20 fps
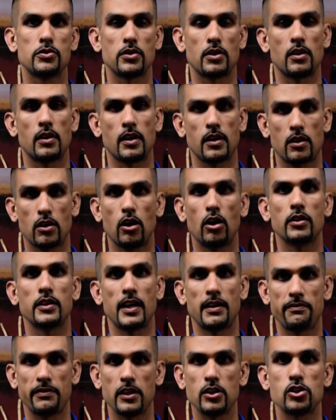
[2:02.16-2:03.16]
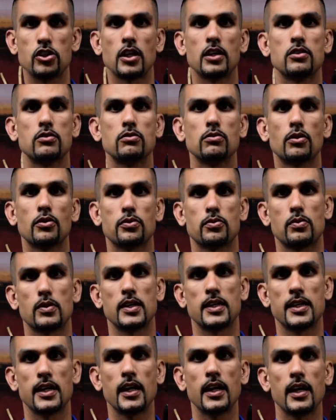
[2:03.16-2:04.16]
They're called FHA
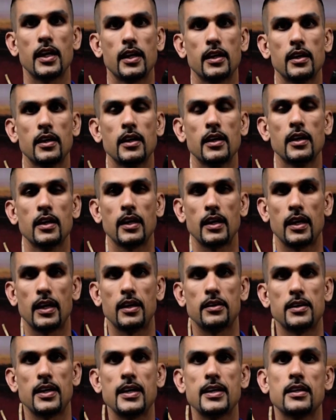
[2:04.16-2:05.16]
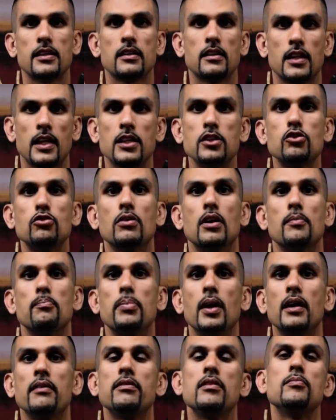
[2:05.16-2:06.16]
203K, and they can lend you
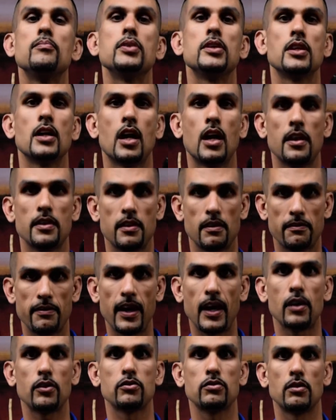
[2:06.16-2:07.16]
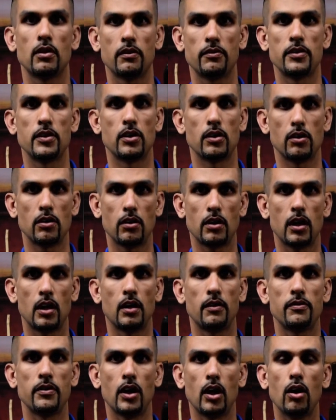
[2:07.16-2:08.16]
above and beyond the value of
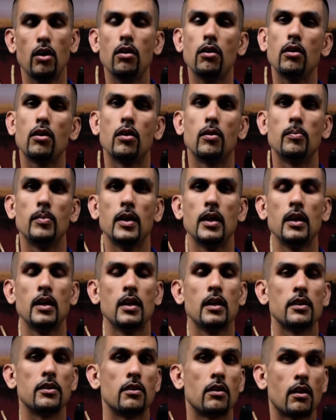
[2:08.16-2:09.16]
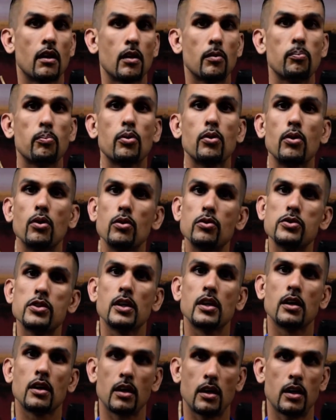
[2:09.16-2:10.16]
the home. There are pros
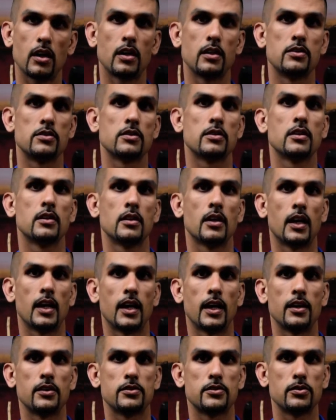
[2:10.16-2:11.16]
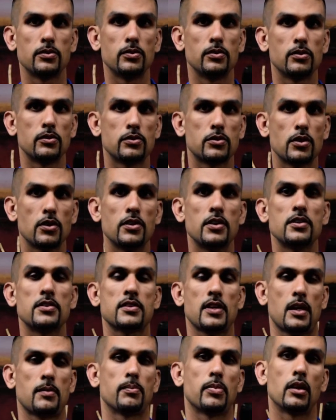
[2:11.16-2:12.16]
and cons to this
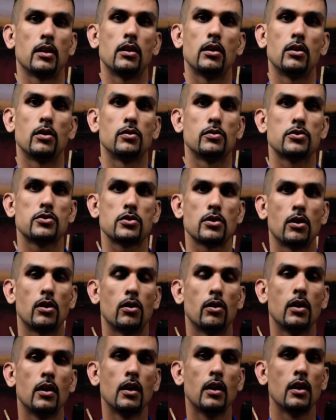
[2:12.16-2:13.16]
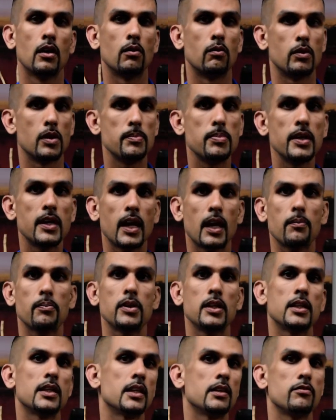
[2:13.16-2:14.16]
type of loan. So we'd be happy
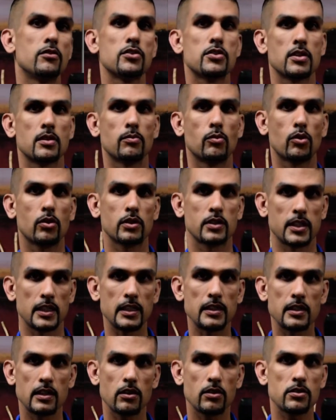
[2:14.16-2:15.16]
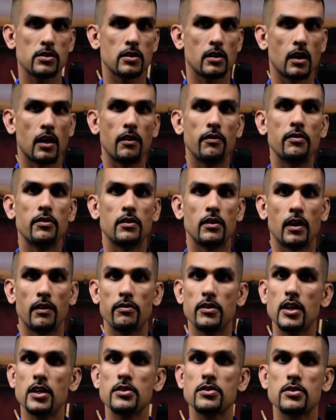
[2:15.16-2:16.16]
to give you some more details of
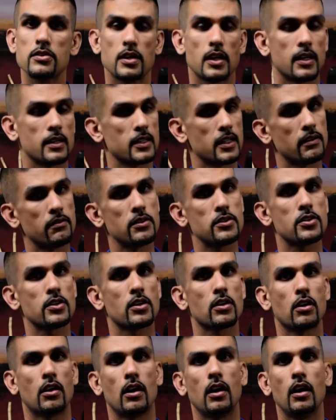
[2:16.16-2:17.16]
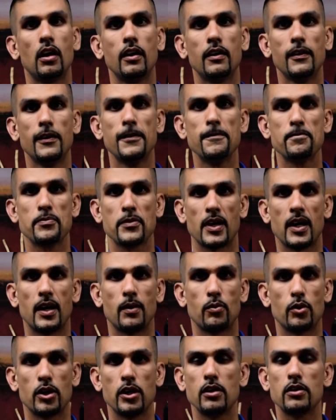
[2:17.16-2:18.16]
this, and give us a call.
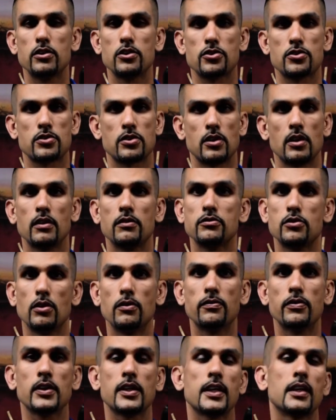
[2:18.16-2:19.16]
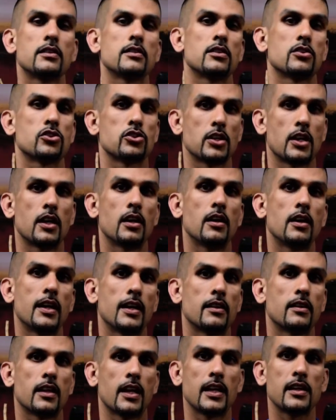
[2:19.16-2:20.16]
We're here to serve. Don't forget to share
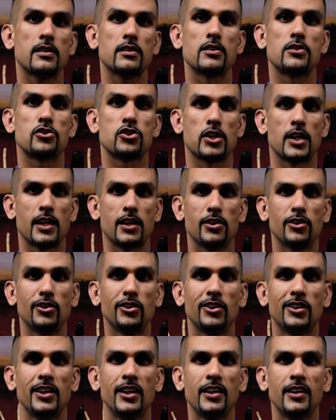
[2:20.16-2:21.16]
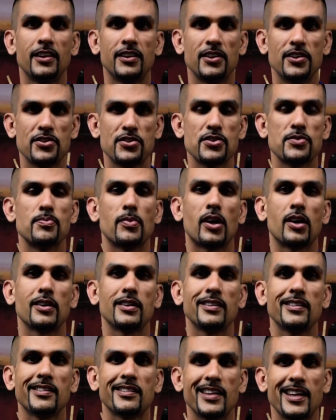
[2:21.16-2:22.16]
and like this channel. This is
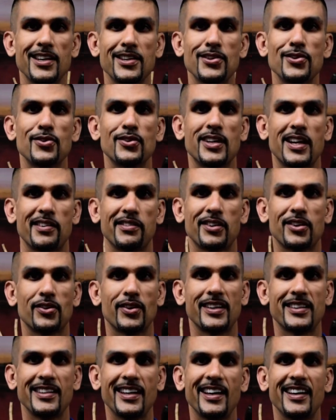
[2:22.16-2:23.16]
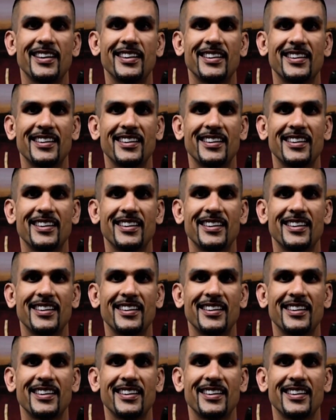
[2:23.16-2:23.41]
Martin. Thank you and have a great day.